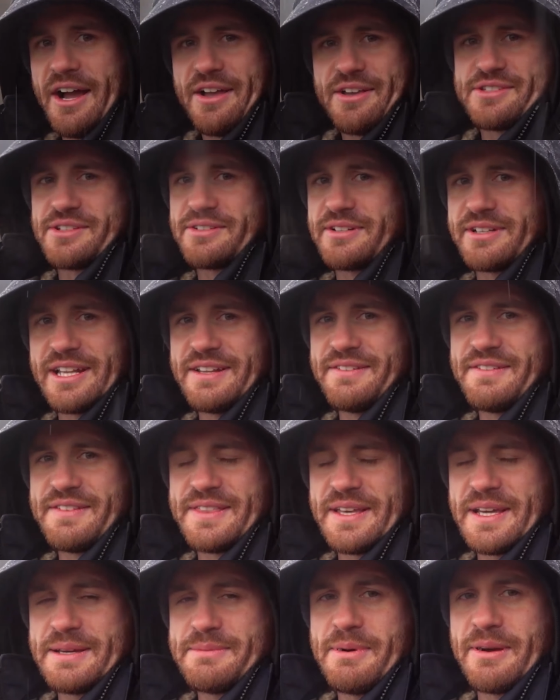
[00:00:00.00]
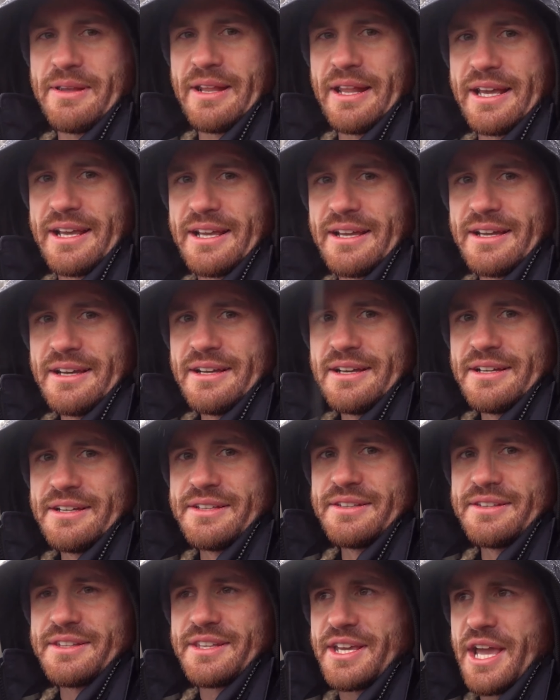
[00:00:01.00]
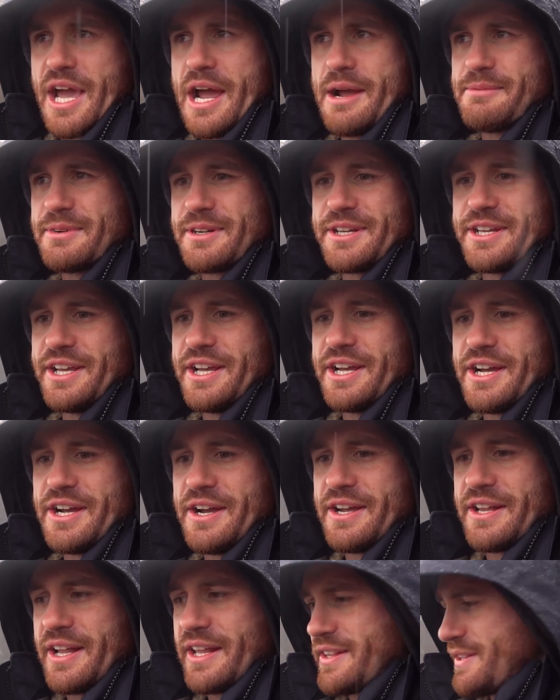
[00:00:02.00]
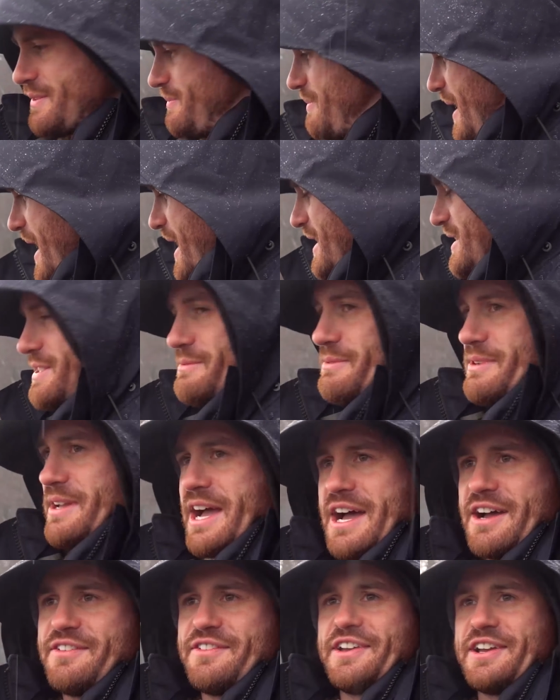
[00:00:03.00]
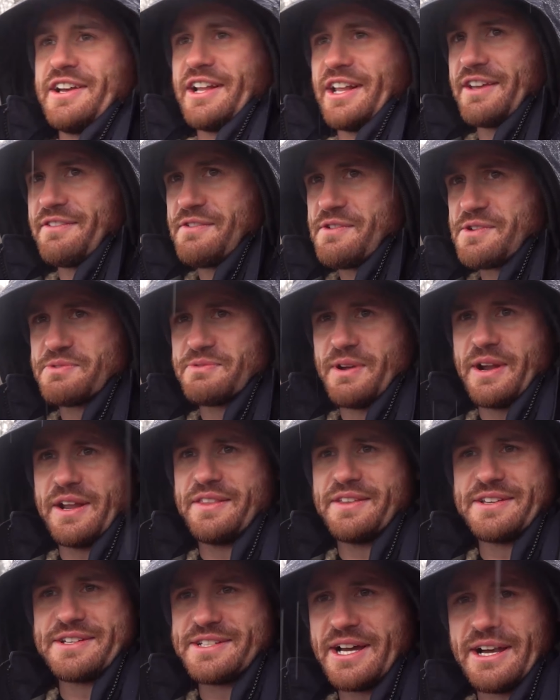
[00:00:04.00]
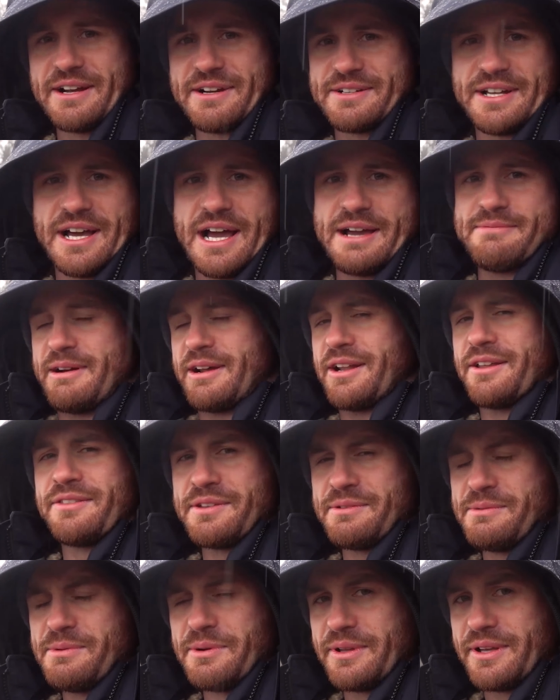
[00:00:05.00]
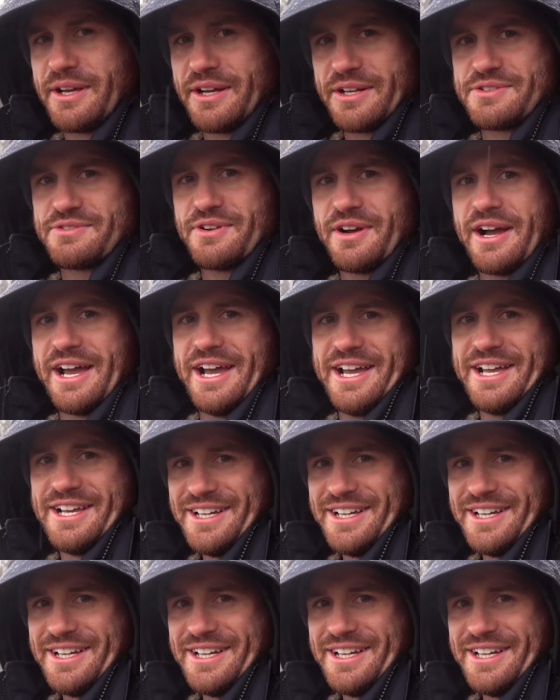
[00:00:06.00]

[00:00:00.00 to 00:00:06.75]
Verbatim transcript: I also didn't even think about like the camera gear and like the bags that we have here. Like if it was raining the entire time, I don't think we would have got dry.